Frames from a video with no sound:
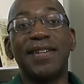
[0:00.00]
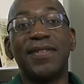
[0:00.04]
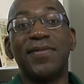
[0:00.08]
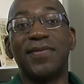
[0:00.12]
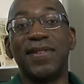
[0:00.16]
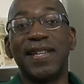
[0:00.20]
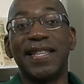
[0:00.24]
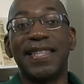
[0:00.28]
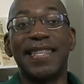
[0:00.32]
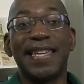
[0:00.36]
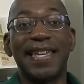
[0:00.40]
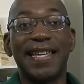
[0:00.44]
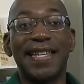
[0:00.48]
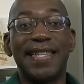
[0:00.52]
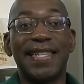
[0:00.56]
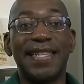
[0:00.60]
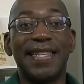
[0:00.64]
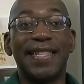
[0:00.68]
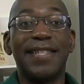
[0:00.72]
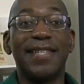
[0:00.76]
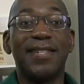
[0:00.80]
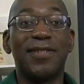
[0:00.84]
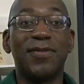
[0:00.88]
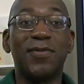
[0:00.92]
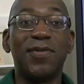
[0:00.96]

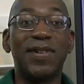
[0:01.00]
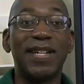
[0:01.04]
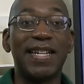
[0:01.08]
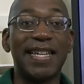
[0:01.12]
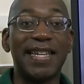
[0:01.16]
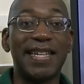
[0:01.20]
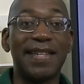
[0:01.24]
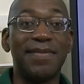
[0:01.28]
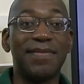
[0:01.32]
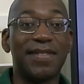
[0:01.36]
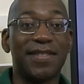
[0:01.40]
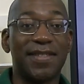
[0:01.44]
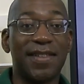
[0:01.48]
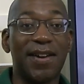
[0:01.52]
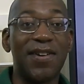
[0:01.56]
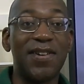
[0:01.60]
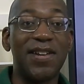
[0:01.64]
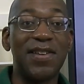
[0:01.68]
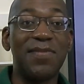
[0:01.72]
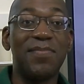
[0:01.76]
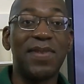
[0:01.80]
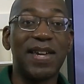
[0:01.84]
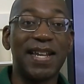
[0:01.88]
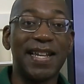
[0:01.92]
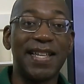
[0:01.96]
within 20,
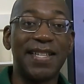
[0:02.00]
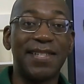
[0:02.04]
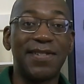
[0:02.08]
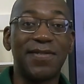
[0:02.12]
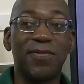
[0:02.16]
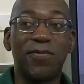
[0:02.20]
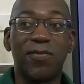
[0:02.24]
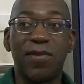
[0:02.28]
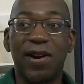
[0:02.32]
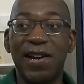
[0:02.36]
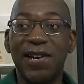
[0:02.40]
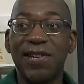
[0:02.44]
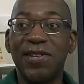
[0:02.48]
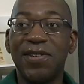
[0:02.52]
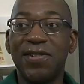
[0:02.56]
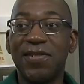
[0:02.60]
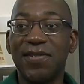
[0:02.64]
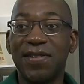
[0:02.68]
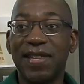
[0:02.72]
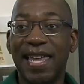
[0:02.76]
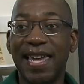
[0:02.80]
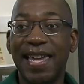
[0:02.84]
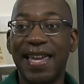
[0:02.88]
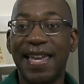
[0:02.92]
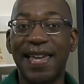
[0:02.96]
30 minutes of where you
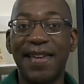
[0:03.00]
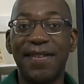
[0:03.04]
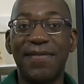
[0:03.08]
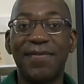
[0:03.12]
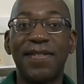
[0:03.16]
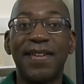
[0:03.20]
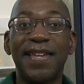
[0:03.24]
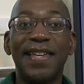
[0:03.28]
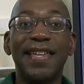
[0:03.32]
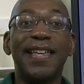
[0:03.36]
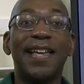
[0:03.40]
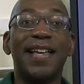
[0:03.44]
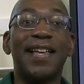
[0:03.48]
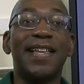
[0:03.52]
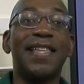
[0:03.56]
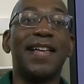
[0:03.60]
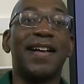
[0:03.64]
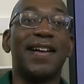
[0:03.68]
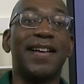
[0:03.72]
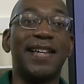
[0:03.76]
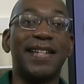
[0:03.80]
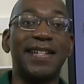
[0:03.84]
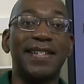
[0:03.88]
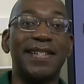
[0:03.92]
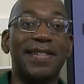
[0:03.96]
live
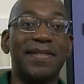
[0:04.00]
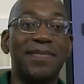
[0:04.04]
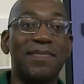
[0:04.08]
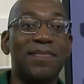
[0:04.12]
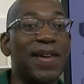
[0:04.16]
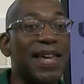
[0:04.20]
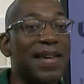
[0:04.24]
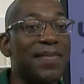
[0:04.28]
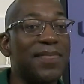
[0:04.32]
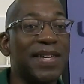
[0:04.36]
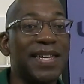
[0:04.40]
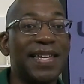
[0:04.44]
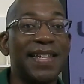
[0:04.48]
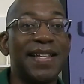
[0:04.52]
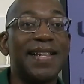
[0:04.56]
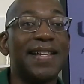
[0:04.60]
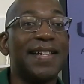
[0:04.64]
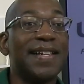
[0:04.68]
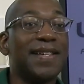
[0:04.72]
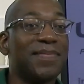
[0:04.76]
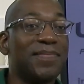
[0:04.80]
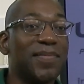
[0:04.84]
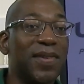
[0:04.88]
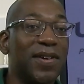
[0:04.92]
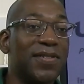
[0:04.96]
on maybe
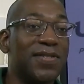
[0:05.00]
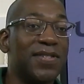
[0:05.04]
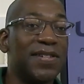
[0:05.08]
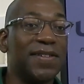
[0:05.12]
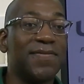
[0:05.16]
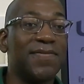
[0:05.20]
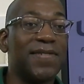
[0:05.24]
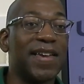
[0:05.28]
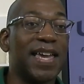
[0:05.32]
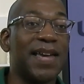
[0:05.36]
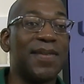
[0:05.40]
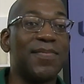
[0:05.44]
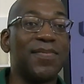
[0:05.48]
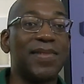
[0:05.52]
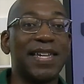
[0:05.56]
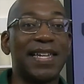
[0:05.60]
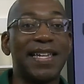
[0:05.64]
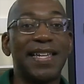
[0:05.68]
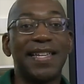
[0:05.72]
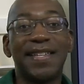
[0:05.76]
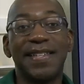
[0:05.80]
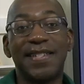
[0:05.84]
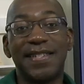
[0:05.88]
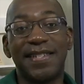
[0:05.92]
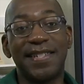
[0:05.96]

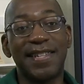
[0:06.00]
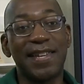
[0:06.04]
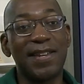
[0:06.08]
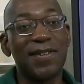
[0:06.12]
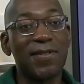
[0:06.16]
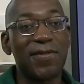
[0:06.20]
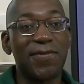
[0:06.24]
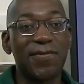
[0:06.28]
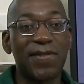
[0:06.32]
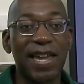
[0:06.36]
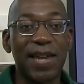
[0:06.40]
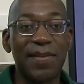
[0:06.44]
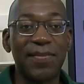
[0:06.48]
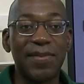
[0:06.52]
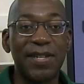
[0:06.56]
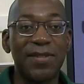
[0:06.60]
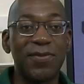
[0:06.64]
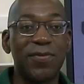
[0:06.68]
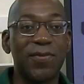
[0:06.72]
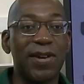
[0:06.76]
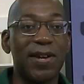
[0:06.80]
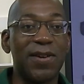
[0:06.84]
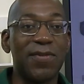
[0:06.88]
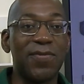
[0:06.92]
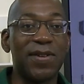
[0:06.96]
multifamily, single families
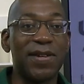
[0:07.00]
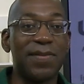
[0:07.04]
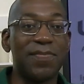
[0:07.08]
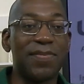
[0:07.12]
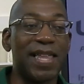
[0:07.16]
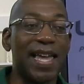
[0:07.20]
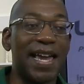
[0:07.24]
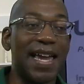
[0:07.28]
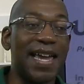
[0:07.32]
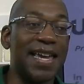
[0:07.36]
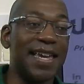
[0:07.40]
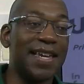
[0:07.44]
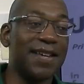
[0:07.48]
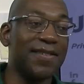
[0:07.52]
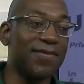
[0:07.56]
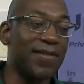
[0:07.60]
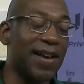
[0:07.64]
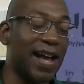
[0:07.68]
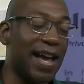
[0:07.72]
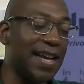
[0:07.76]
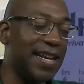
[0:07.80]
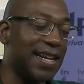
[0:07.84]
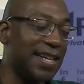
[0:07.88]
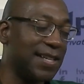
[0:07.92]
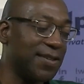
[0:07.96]
where we play,
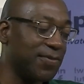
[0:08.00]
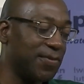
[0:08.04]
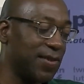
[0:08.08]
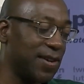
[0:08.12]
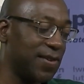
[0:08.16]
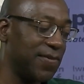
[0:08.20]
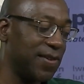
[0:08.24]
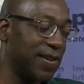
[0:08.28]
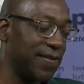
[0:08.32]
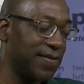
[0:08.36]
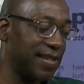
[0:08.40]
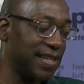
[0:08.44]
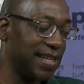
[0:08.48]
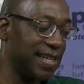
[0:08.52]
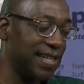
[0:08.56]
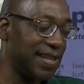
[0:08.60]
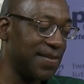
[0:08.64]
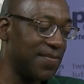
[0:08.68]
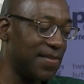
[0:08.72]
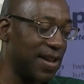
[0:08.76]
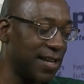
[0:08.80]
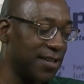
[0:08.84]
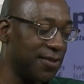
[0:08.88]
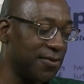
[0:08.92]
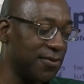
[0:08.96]
right? That's where we've seen the
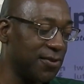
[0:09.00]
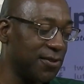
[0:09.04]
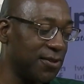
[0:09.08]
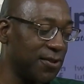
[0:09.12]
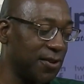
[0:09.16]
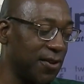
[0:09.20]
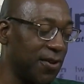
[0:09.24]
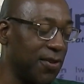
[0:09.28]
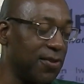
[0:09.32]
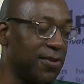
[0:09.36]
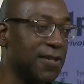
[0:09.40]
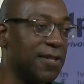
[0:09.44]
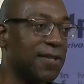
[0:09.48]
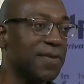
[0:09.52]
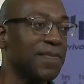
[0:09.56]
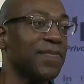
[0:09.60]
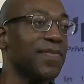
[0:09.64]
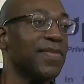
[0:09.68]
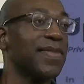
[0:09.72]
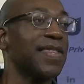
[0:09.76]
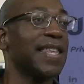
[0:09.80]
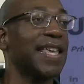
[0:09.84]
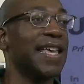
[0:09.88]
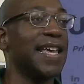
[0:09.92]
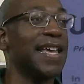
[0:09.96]
best results,
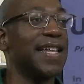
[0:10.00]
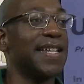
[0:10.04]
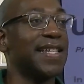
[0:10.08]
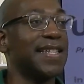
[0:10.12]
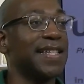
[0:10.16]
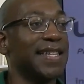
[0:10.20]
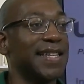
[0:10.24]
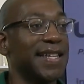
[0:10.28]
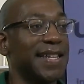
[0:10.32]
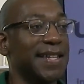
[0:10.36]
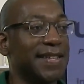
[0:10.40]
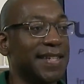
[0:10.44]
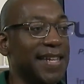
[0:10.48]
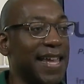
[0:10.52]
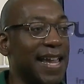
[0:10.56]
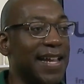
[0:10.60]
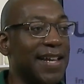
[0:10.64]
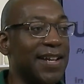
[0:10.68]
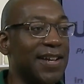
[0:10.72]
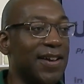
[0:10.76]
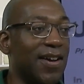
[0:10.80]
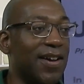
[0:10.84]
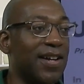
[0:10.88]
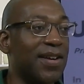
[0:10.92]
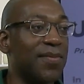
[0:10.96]
and
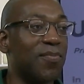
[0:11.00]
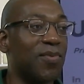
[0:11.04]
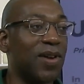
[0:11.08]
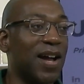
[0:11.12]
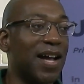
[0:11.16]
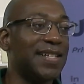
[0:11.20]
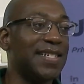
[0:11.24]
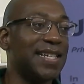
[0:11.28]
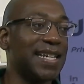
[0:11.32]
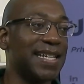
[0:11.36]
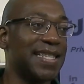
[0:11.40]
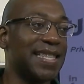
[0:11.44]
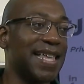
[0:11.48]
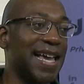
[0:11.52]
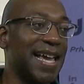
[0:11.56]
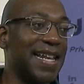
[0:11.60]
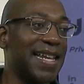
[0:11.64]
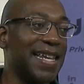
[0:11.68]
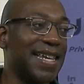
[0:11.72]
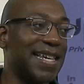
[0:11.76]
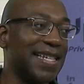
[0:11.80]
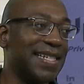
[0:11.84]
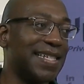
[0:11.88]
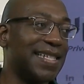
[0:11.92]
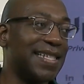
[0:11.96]
taking on a project that
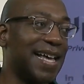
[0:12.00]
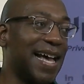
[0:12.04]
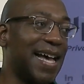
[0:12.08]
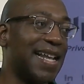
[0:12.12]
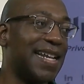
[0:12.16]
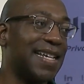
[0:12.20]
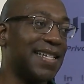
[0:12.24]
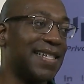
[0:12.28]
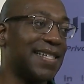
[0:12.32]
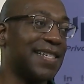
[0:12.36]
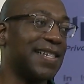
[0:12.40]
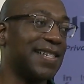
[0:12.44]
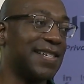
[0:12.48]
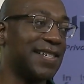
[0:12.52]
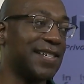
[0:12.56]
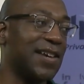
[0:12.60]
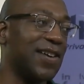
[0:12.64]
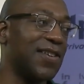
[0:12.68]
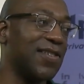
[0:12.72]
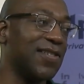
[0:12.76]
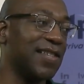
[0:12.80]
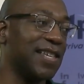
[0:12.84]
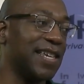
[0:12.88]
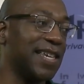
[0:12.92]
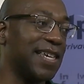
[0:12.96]
is not
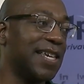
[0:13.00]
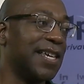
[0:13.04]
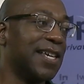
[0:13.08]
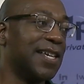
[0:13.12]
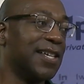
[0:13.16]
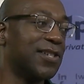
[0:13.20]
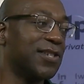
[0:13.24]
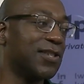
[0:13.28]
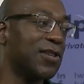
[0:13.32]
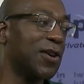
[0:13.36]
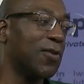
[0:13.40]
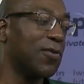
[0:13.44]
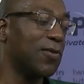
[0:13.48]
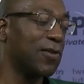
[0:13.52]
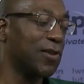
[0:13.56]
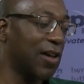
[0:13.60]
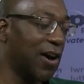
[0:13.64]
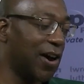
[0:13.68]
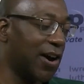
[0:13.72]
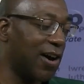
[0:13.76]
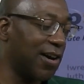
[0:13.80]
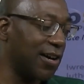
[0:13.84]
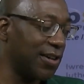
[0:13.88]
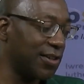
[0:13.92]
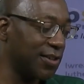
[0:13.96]
necessarily so
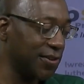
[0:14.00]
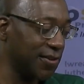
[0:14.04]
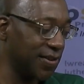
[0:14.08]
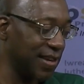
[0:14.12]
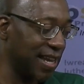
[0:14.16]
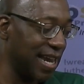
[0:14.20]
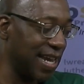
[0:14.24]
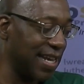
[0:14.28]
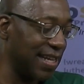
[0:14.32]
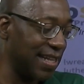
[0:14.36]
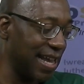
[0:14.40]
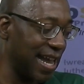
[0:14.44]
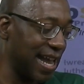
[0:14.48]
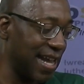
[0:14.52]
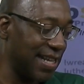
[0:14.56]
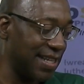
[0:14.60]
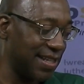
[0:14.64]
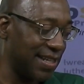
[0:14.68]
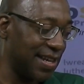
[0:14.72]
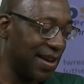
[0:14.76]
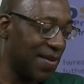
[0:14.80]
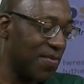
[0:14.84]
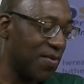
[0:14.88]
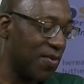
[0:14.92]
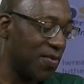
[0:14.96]
large, okay? That's
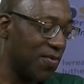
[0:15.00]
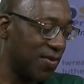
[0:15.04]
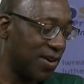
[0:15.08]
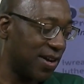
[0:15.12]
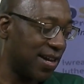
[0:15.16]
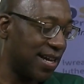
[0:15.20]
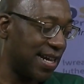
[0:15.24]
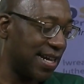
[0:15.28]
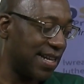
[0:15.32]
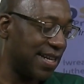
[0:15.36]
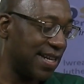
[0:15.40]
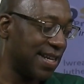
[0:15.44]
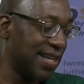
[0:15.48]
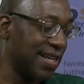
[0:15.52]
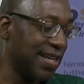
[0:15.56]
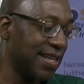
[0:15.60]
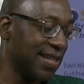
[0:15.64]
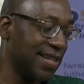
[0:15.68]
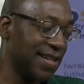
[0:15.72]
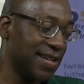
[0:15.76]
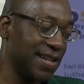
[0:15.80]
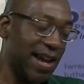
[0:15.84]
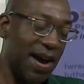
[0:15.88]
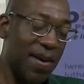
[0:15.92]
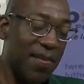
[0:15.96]
number 1.
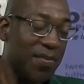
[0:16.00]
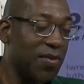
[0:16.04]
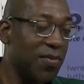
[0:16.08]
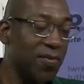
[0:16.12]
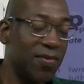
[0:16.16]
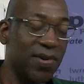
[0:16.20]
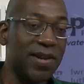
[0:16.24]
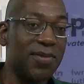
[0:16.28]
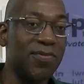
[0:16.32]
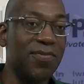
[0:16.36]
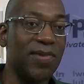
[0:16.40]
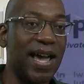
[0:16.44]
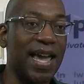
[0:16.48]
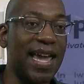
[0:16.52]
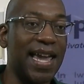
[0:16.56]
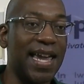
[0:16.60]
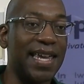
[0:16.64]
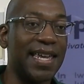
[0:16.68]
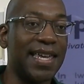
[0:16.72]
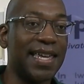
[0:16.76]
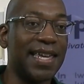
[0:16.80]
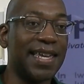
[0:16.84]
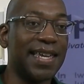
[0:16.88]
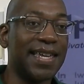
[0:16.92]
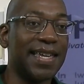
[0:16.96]
Number 1 way
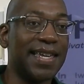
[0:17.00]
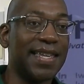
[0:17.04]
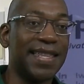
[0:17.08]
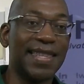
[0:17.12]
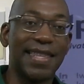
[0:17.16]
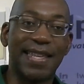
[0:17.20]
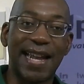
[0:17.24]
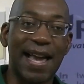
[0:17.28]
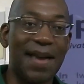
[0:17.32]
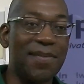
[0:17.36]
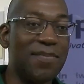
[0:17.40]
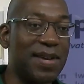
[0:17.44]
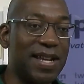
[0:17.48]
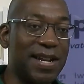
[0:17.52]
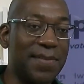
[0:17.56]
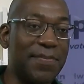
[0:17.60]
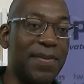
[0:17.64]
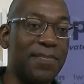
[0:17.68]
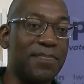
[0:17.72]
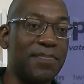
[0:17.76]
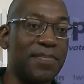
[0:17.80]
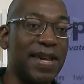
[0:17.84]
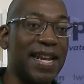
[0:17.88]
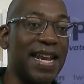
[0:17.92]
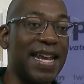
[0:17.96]
that I
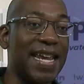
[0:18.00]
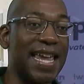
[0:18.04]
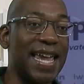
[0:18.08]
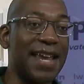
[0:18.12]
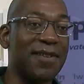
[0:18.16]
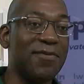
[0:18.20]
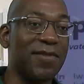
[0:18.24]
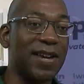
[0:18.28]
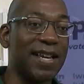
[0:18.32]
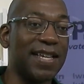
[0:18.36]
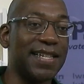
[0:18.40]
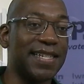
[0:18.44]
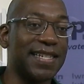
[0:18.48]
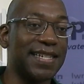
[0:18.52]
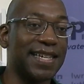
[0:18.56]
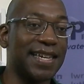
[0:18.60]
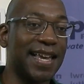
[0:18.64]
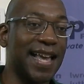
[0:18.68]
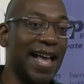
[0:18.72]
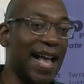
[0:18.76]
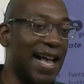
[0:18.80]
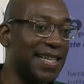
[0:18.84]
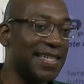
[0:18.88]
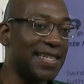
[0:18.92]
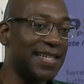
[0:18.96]
mitigate risk
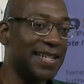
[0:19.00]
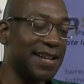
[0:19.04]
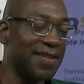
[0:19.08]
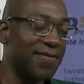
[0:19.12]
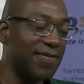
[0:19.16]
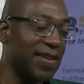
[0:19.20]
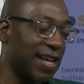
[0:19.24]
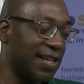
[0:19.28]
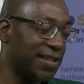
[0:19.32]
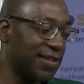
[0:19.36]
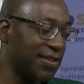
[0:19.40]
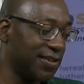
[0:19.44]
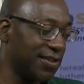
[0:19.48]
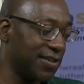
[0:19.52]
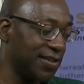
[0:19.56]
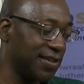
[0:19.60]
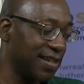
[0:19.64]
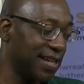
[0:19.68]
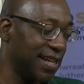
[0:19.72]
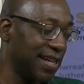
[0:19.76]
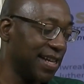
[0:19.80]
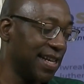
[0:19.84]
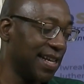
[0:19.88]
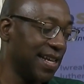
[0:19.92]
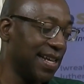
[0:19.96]
as an investor.
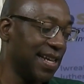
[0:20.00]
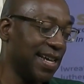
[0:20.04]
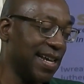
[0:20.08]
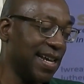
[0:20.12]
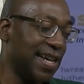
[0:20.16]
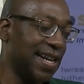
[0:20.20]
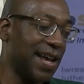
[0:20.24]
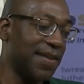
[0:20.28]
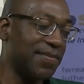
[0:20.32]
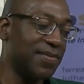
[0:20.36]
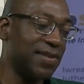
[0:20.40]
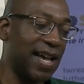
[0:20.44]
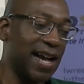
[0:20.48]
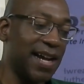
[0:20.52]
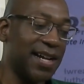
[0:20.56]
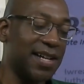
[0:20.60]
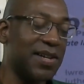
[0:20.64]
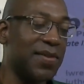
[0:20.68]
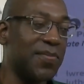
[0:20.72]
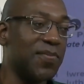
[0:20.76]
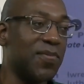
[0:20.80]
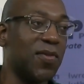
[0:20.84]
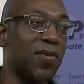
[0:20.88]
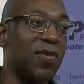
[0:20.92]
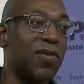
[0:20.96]
And I'm talking
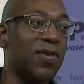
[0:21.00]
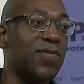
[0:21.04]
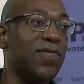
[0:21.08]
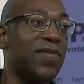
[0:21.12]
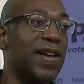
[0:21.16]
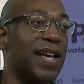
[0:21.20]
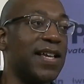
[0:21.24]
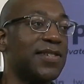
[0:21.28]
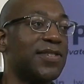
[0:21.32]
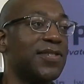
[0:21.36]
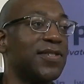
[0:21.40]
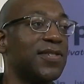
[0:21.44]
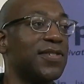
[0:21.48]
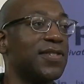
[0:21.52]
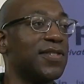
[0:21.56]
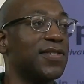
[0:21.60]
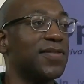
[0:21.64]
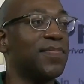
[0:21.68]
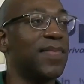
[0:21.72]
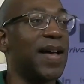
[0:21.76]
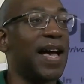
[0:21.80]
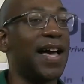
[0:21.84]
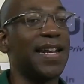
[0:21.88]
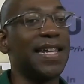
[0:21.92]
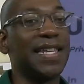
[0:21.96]
to more investors
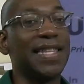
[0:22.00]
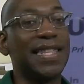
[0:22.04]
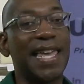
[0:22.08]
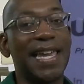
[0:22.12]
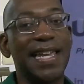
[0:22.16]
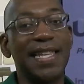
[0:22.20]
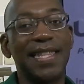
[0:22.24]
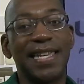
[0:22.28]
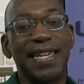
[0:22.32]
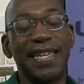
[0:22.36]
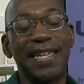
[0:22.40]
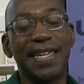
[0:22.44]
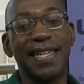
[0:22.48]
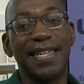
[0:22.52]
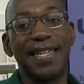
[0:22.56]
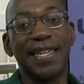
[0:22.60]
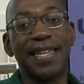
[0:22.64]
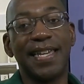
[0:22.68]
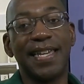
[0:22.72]
about it lately